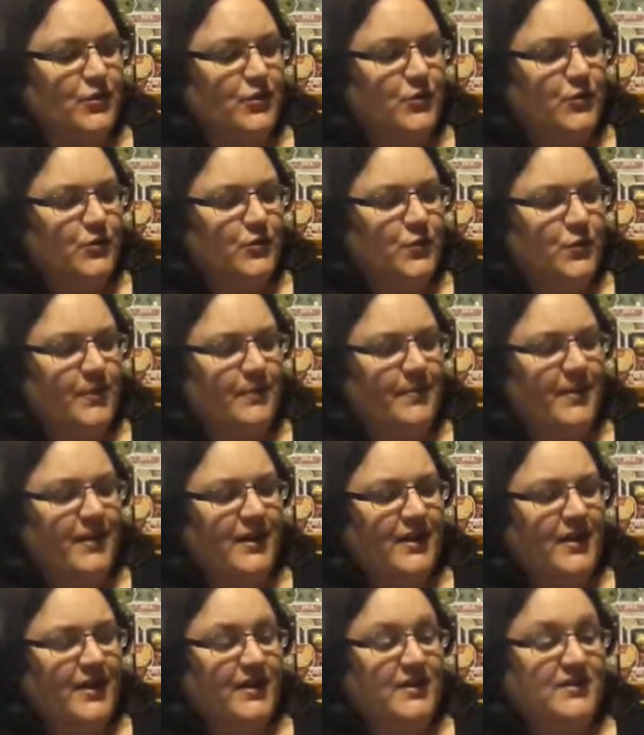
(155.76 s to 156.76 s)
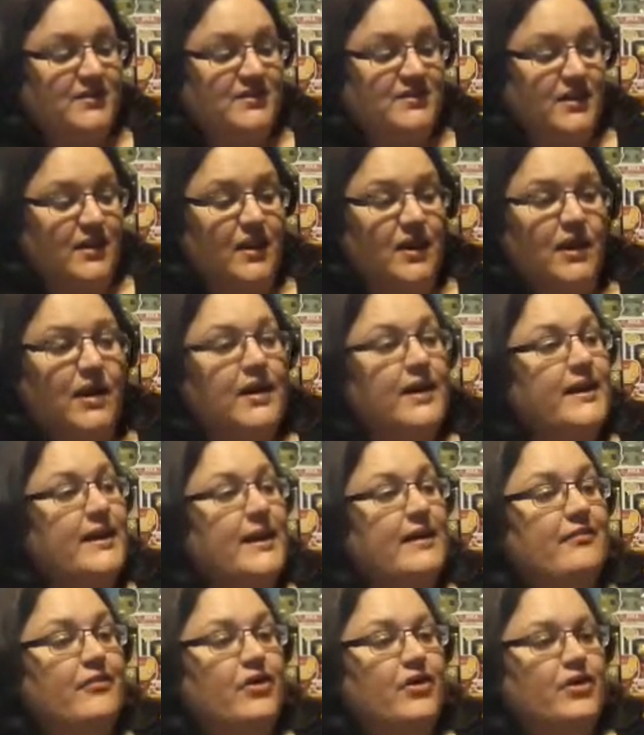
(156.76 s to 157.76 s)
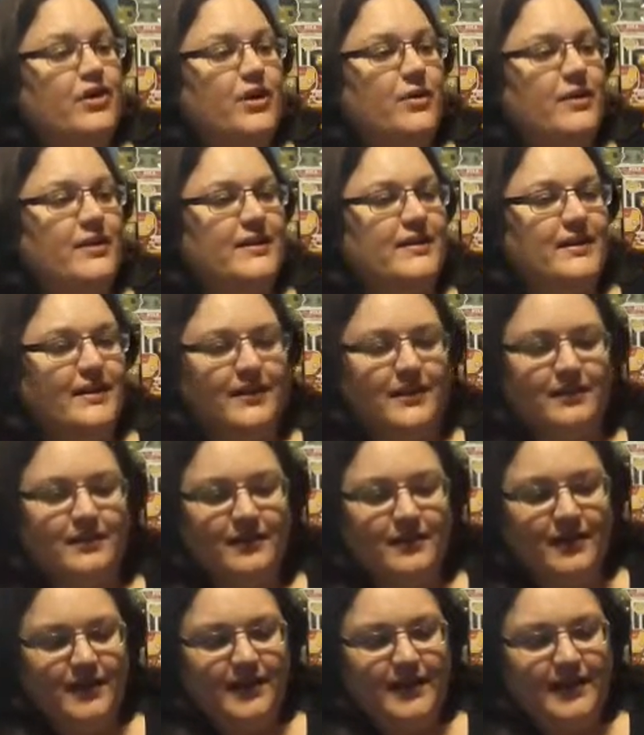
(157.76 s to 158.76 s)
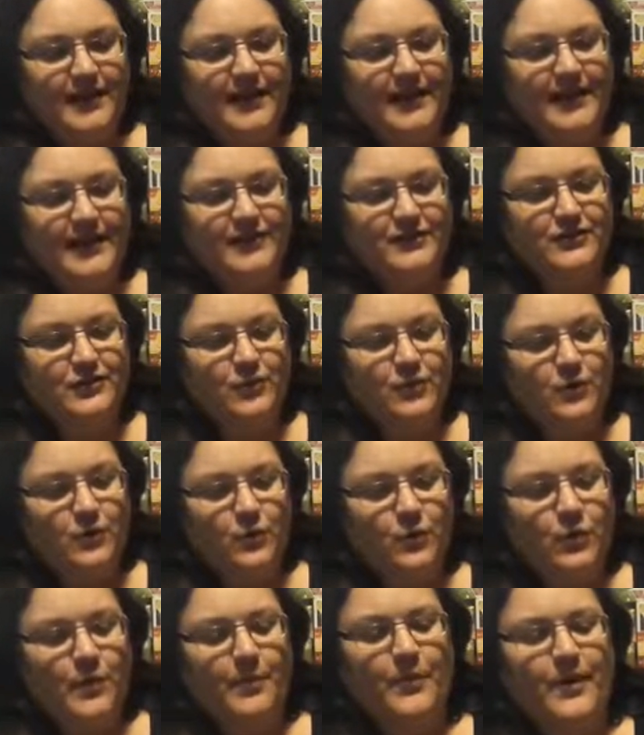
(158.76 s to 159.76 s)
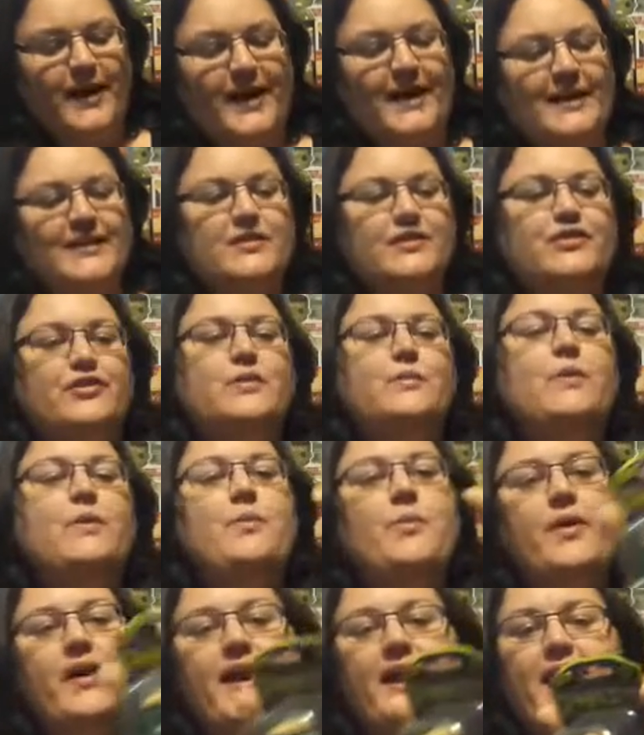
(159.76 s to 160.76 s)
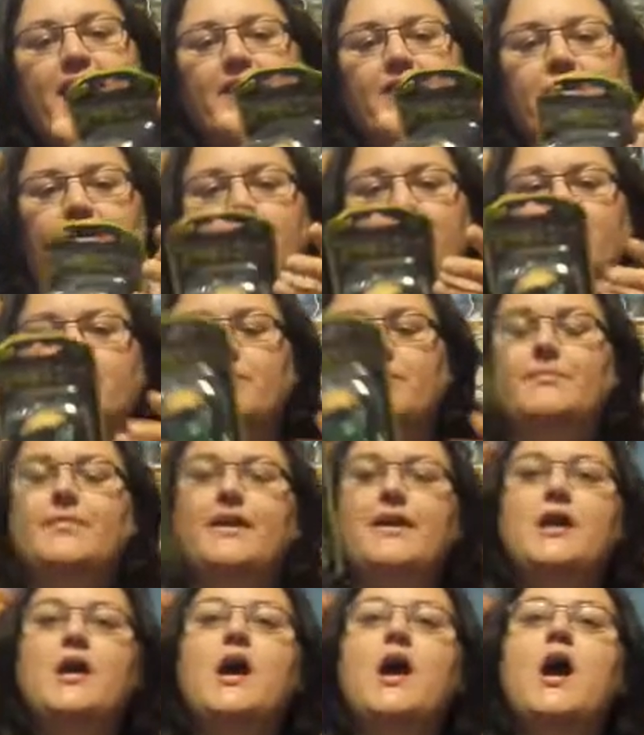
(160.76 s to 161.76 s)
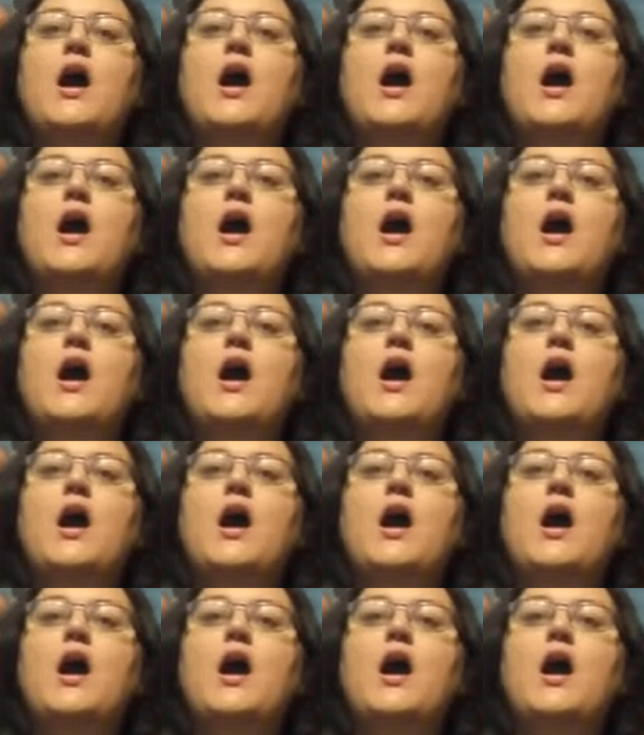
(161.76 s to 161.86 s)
Swabalizer. I have got no idea. Collect all wobblehead. So it's a wobblehead of a zombie.